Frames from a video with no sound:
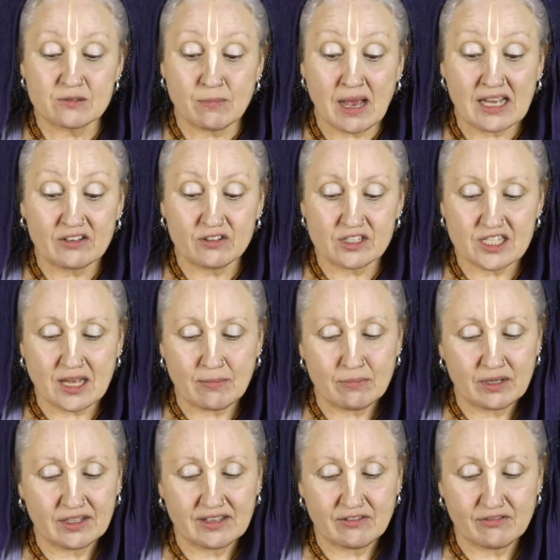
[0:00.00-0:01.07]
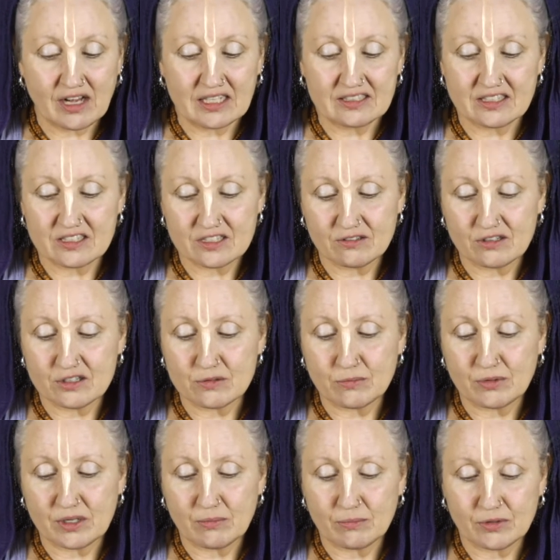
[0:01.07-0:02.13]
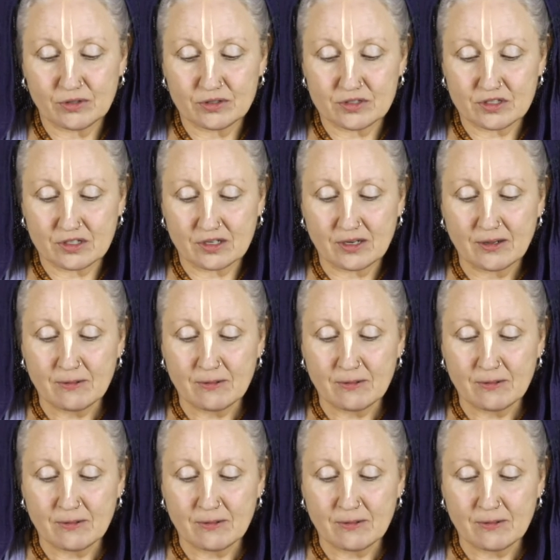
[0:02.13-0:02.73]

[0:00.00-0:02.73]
might resemble the effulgence of the Supreme Person